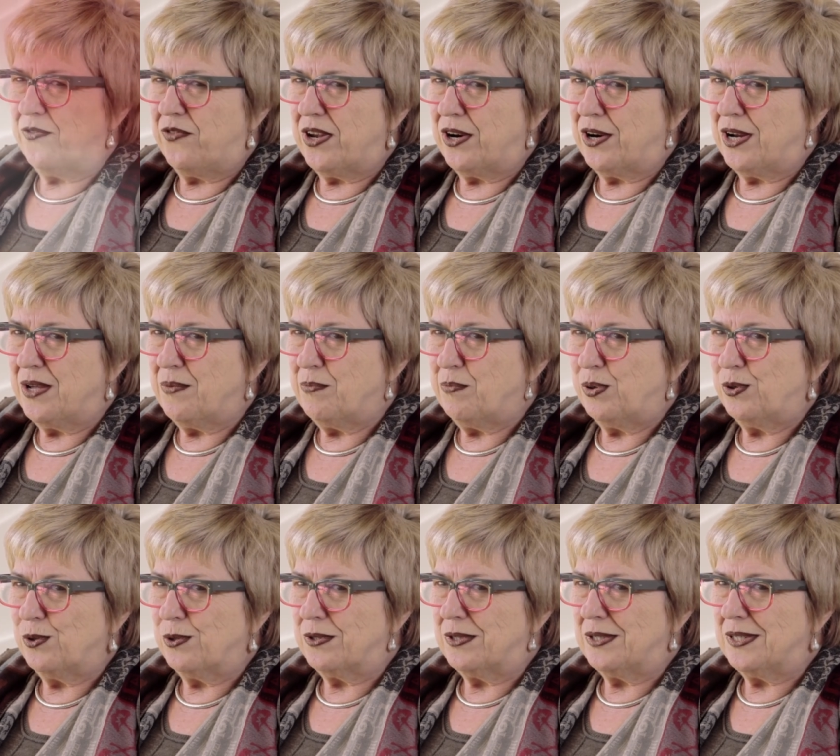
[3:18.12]
very
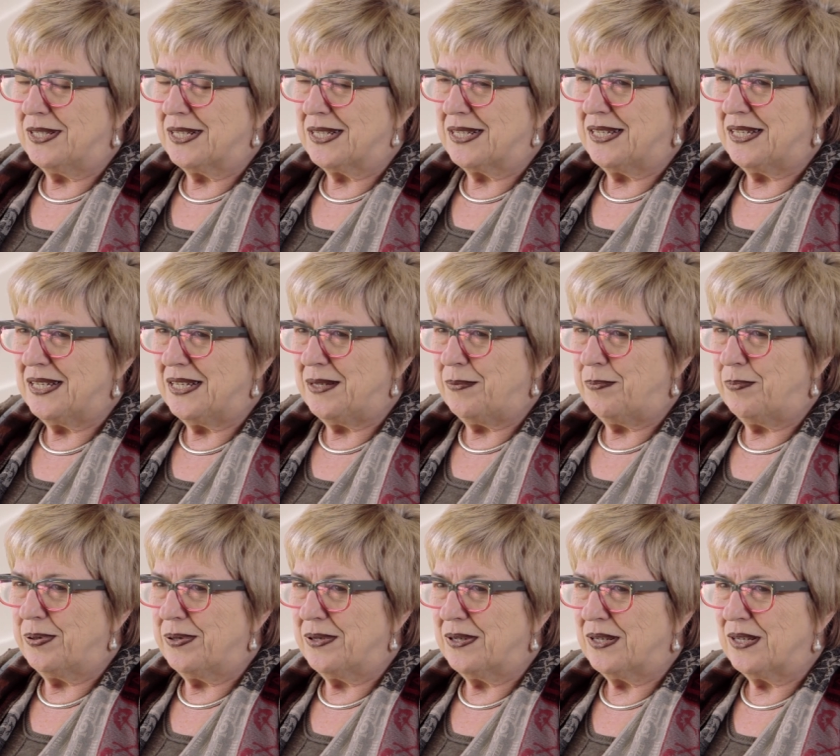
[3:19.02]
important to keep
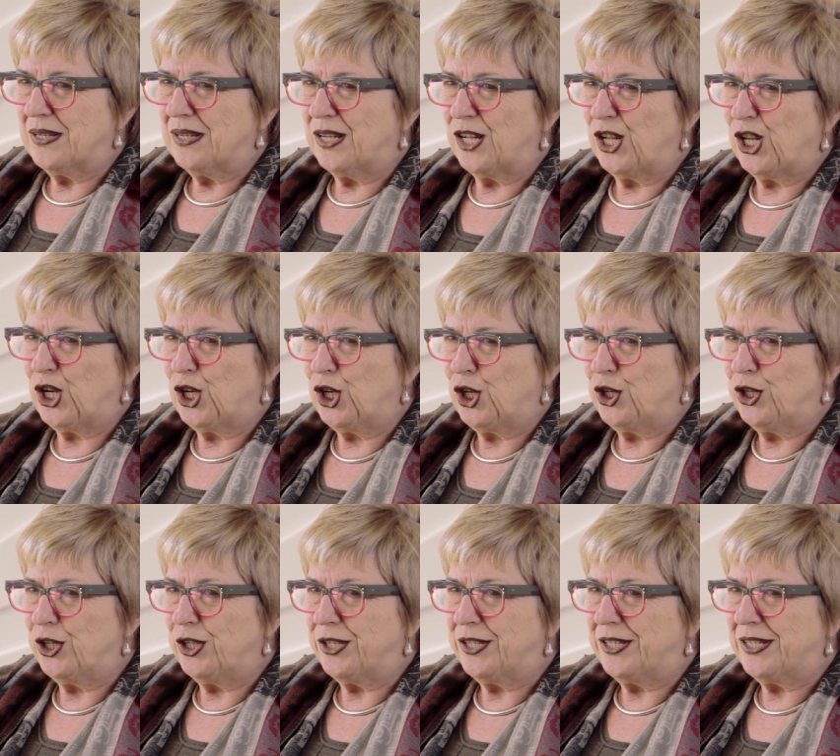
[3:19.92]

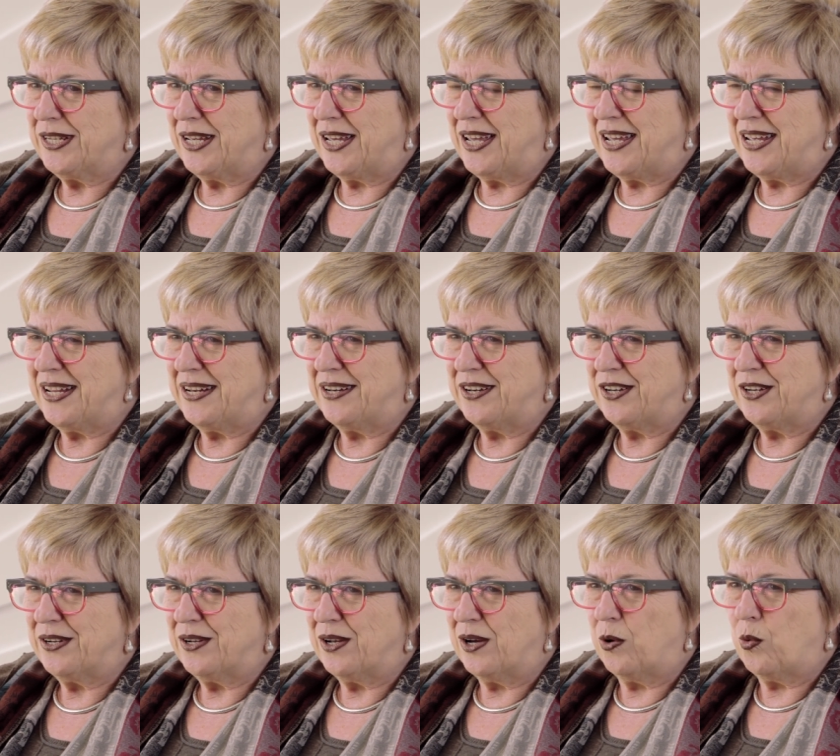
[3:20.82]
alert and
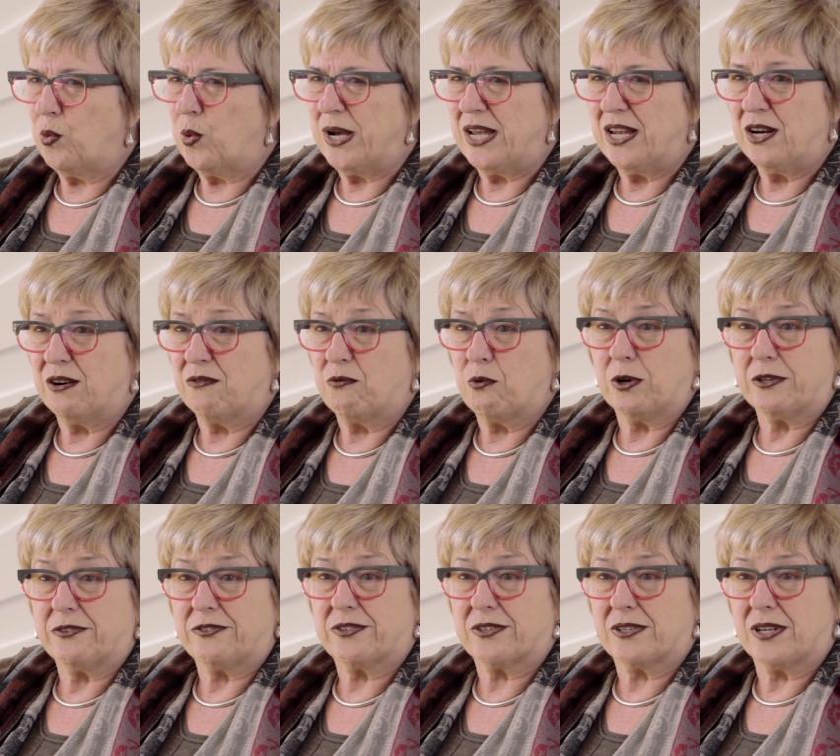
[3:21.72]
aware of
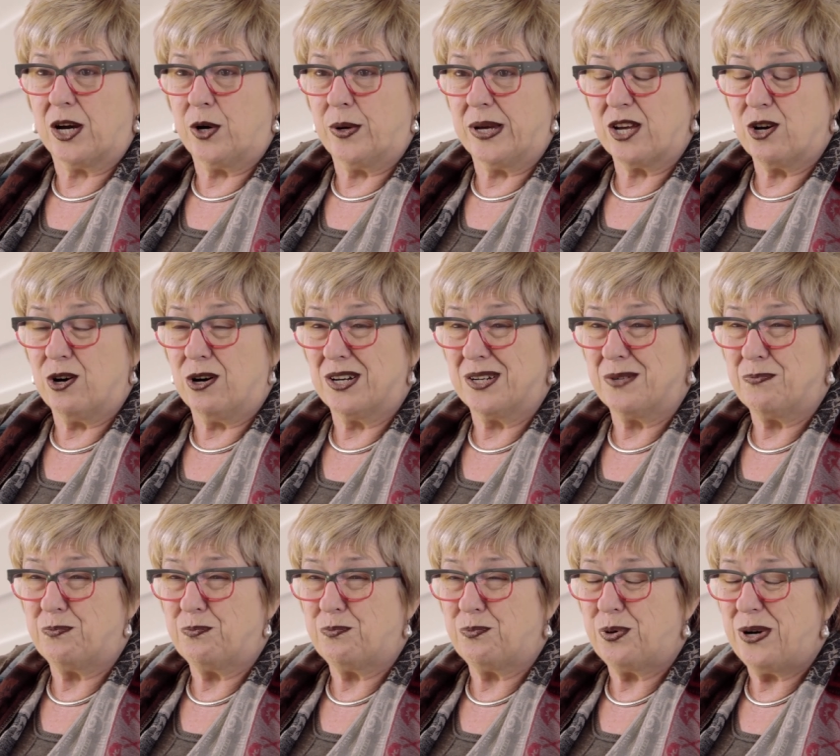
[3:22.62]
what's going on
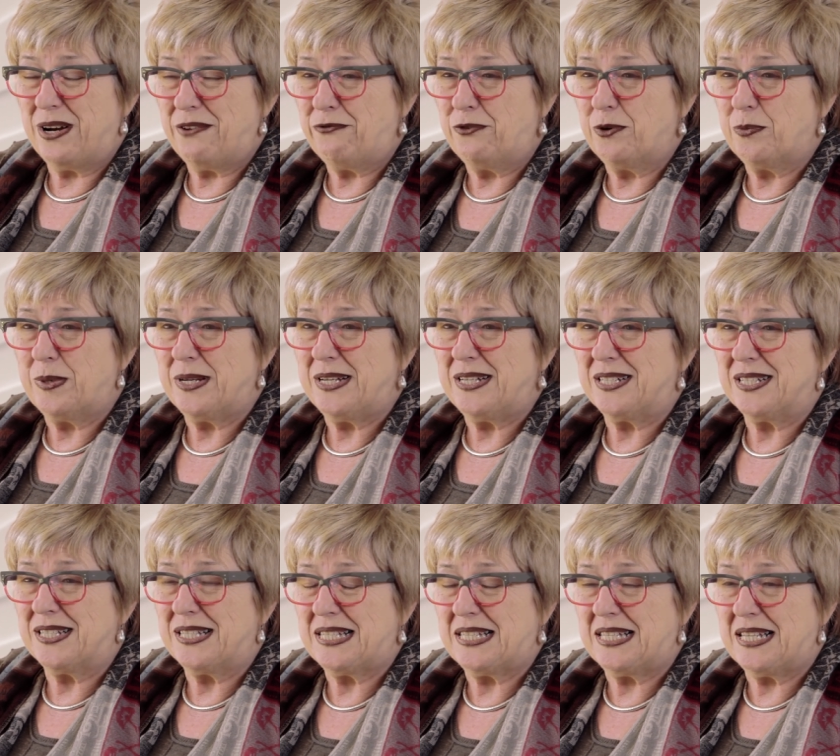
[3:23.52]
and preferably to
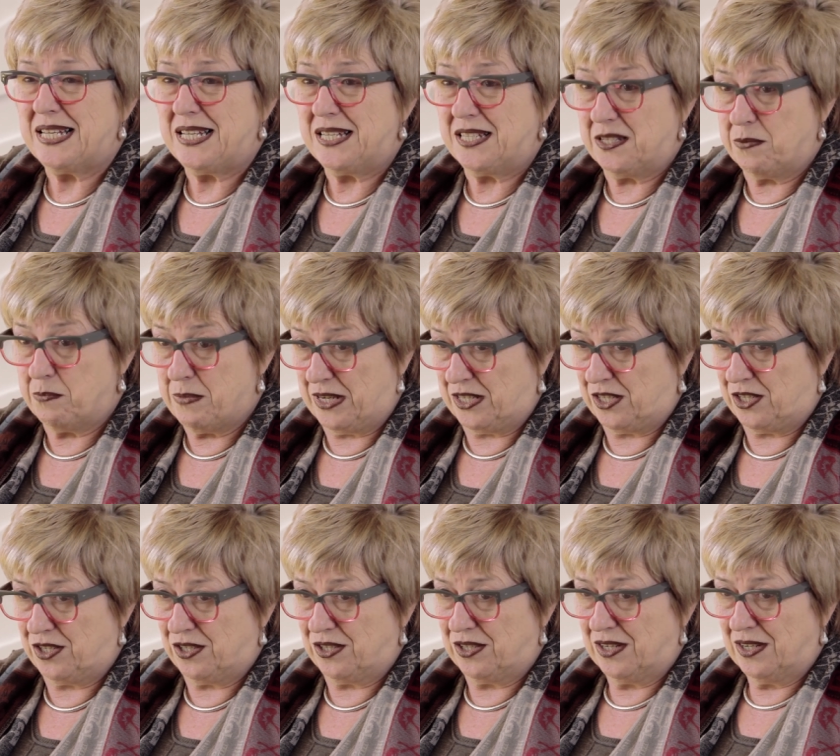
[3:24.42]
see as
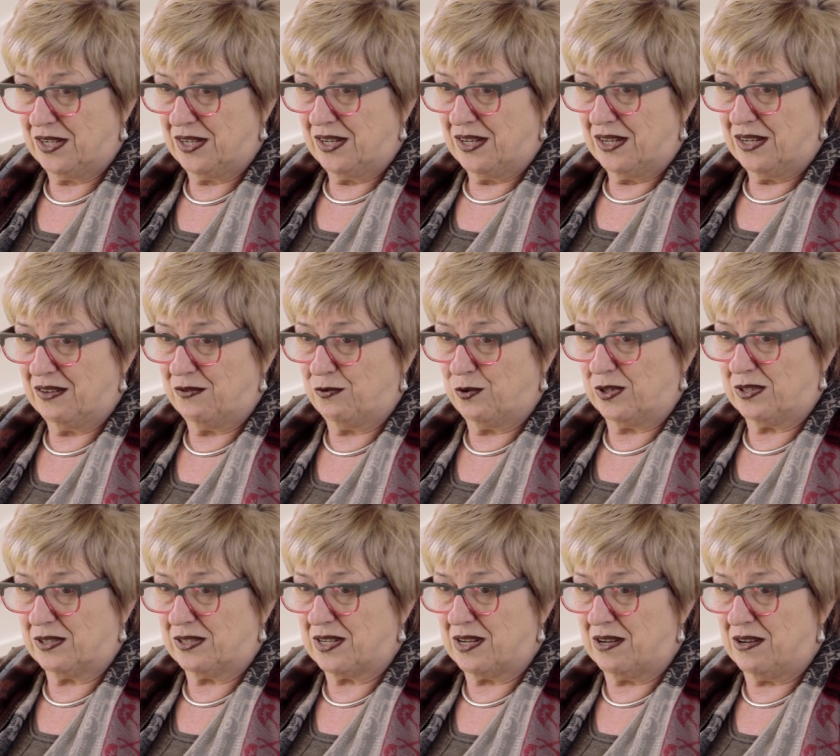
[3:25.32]
much of
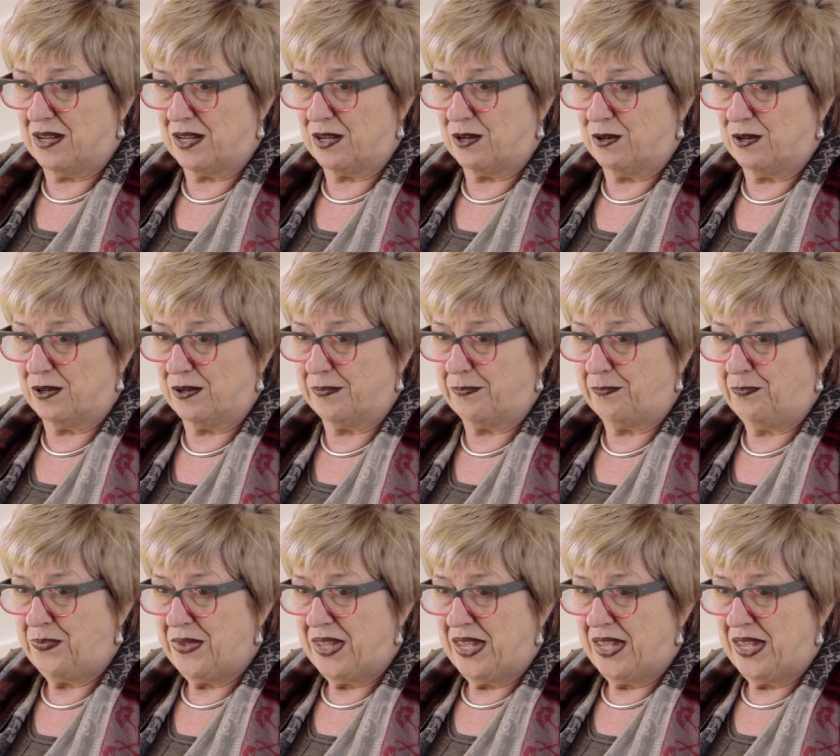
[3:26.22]
what's going on.